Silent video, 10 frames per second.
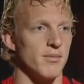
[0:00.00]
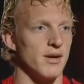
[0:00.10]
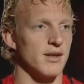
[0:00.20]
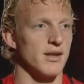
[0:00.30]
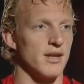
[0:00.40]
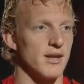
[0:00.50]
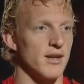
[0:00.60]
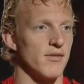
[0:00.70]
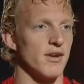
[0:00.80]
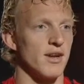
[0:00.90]
But
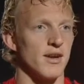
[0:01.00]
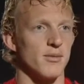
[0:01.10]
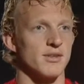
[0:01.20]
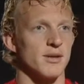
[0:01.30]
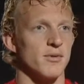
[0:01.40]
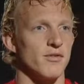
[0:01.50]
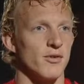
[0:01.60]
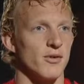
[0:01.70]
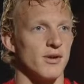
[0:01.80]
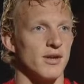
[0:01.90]
I think, like we said
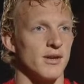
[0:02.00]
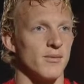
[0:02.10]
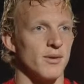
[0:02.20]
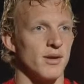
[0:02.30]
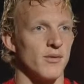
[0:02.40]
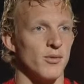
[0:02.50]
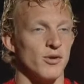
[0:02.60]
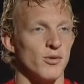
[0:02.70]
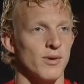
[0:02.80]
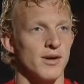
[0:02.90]
before, if we
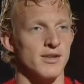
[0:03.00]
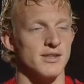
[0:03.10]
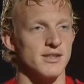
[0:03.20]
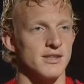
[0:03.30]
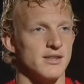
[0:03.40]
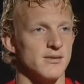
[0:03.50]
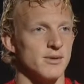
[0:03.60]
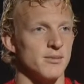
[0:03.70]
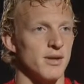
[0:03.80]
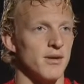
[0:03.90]
do well this season,
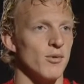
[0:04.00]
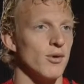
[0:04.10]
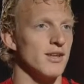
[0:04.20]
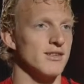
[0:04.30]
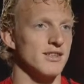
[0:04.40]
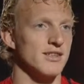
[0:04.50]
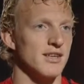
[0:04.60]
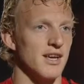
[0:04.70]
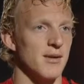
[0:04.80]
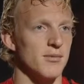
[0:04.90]
we play more or less
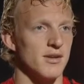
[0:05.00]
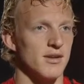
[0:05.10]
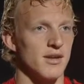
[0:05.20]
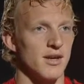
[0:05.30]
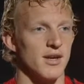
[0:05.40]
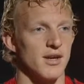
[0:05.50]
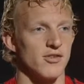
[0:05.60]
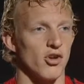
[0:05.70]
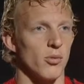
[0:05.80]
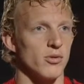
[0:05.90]
60 games, and
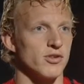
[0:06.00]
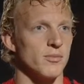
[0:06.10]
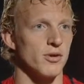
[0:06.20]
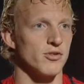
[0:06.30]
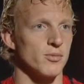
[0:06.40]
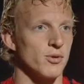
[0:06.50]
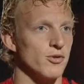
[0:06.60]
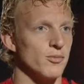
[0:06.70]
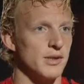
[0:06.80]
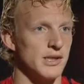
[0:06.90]
it's almost impossible
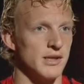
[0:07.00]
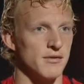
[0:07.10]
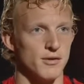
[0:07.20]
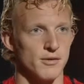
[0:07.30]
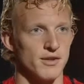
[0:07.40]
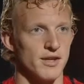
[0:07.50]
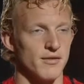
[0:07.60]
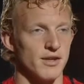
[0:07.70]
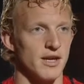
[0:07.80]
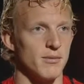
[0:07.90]
to be involved in
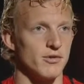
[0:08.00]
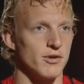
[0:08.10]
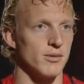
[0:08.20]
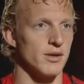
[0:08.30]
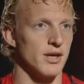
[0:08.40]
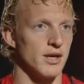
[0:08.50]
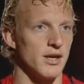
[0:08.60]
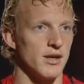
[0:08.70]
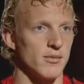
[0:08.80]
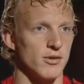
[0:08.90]
every game. So
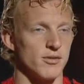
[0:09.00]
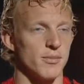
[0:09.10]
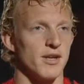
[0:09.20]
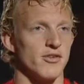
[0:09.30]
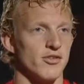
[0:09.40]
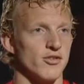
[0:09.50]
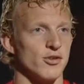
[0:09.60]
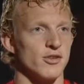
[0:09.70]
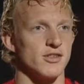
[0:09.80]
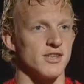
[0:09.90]
it was a manager's
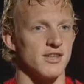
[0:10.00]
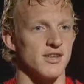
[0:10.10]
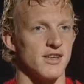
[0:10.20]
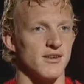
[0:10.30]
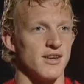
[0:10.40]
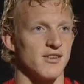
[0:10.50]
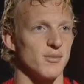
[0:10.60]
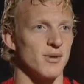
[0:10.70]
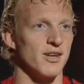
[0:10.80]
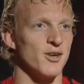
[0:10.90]
choice, and as
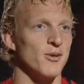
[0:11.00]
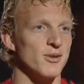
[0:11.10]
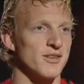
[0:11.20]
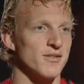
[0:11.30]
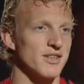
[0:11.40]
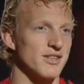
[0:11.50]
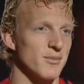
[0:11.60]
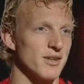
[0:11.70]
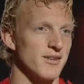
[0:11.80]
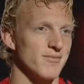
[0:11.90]
a player, you always have to
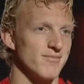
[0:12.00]
accept that.